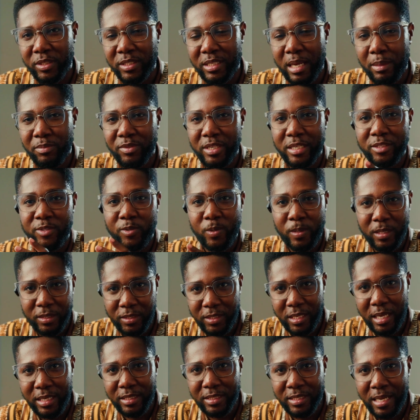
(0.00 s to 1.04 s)
your subject to the
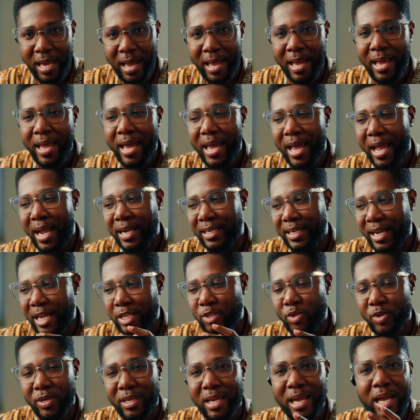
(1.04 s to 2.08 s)
center and
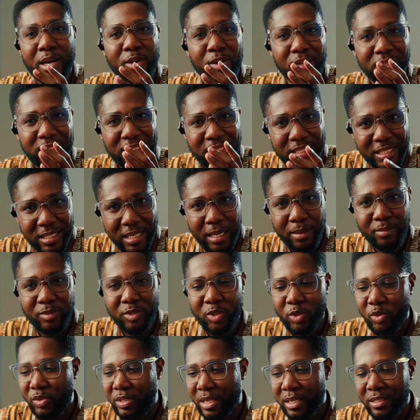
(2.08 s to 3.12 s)
then you cannot seem
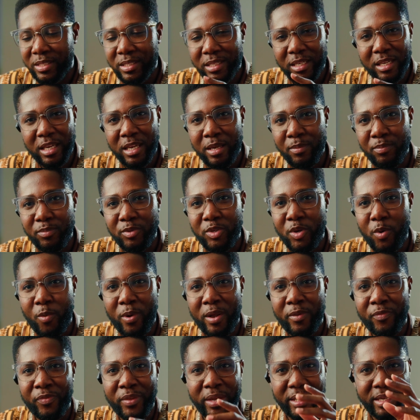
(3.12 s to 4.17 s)
to just keep
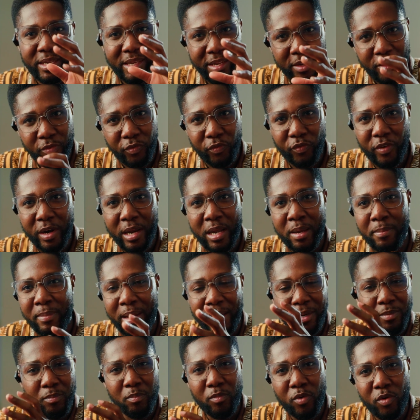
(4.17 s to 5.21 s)
doing the
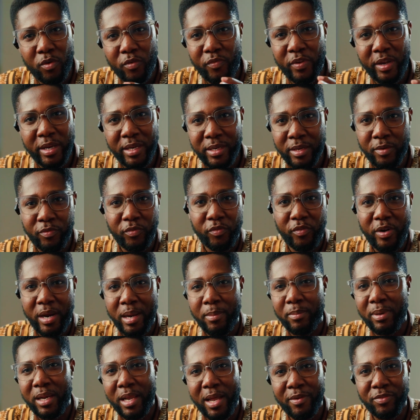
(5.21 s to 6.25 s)
keyframe and moving the
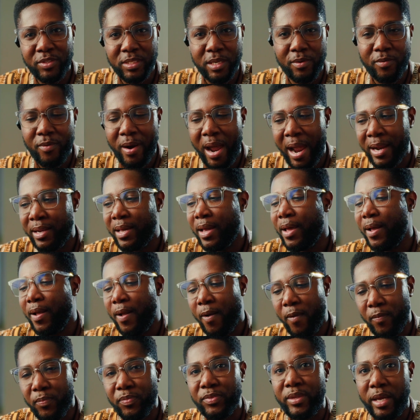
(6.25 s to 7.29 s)
frame left and right.
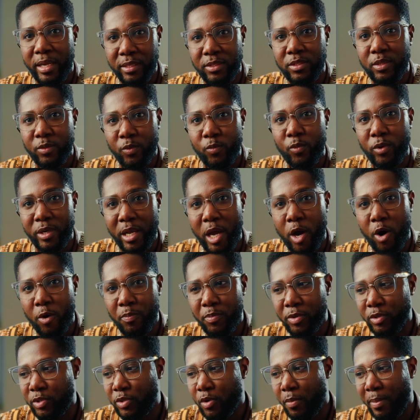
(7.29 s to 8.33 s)
This would
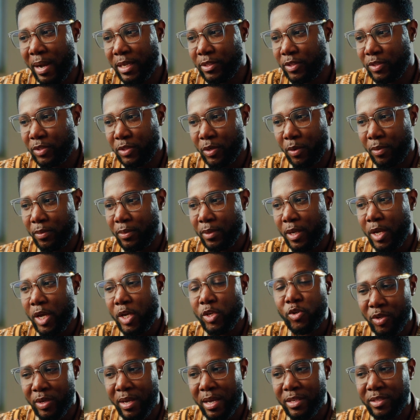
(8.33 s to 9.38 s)
help you so much. So
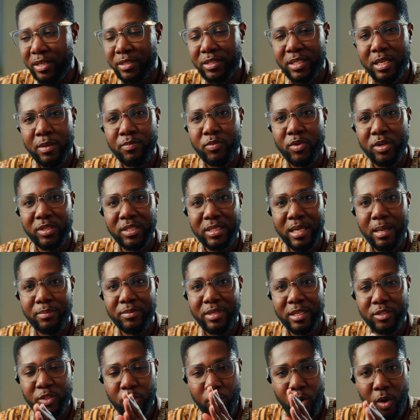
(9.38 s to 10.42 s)
you can just keep your
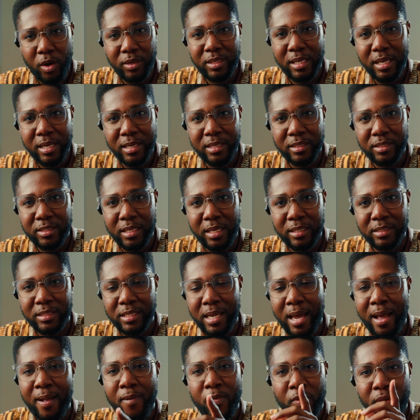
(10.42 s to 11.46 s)
subject locked in the
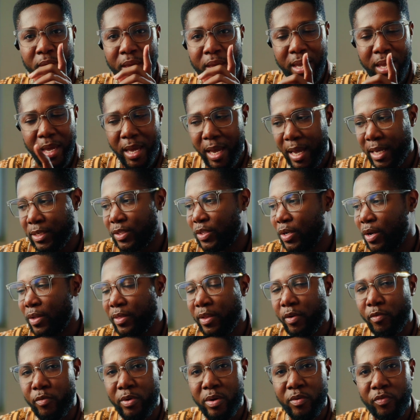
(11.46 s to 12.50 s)
center, hit
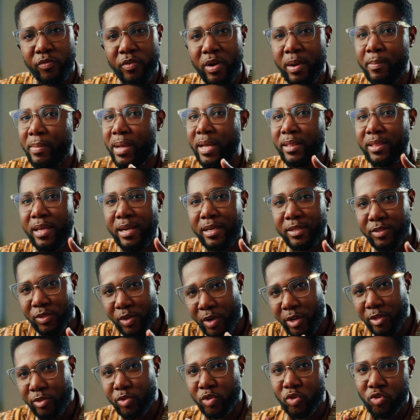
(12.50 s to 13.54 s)
on the reframe, and then it's
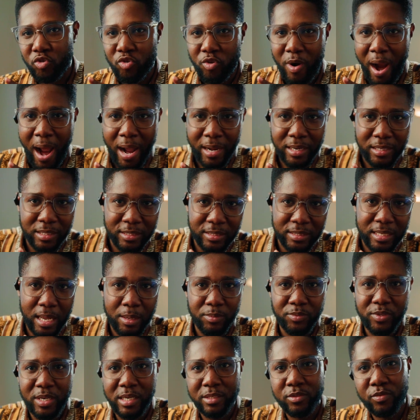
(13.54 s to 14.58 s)
going to track the
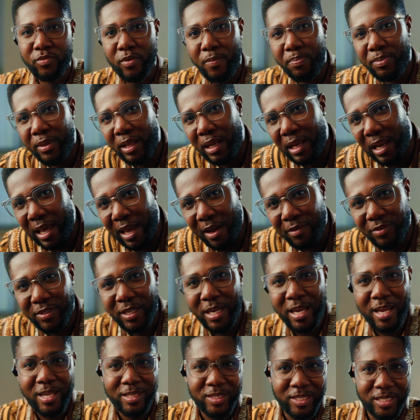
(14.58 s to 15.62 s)
subject from the left
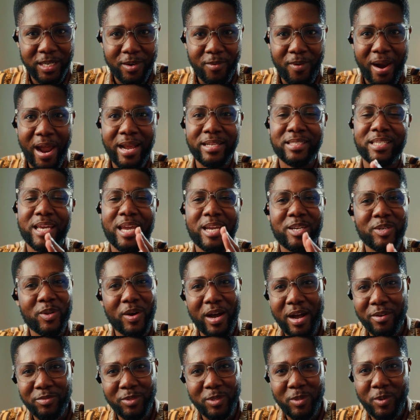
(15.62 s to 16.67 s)
to the right, and you
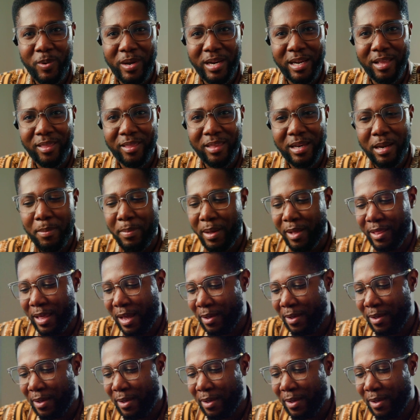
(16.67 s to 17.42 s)
don't have to do anything about